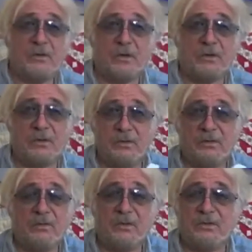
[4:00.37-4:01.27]
you can
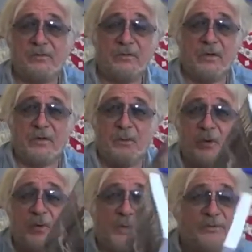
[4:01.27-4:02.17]
on the
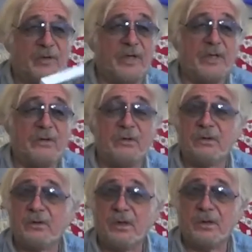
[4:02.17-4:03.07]
book website you
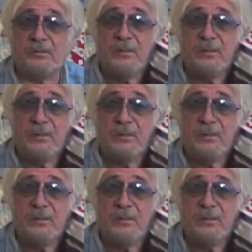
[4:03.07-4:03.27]
can